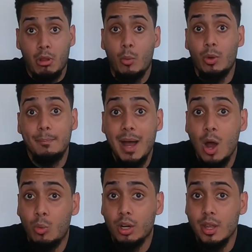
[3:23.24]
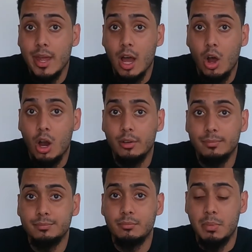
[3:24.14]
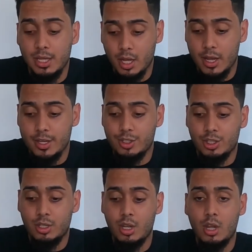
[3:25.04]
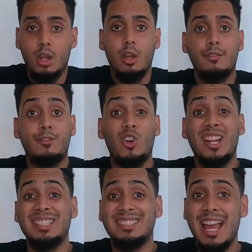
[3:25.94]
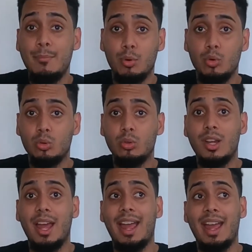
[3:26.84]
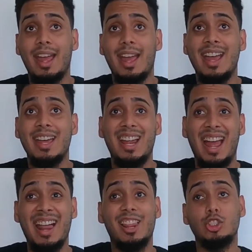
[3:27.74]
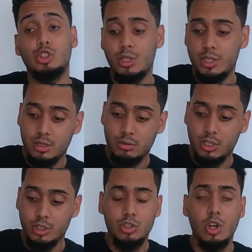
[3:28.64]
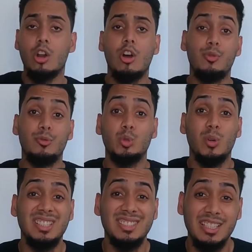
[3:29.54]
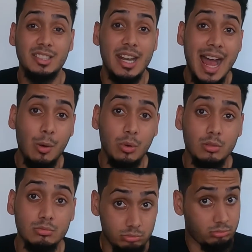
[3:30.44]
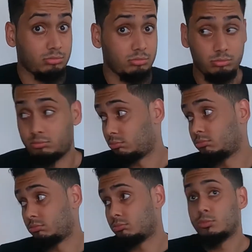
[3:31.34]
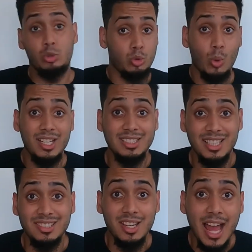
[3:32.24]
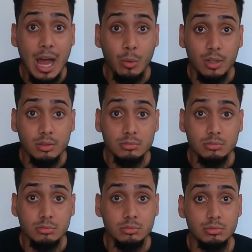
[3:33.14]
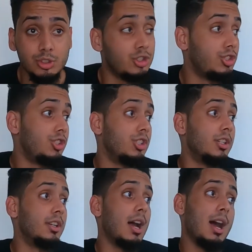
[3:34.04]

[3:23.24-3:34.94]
I wouldn't mind working that hard. Because, for example, an electrician could start off with 26 an hour. 26 an hour? Shit.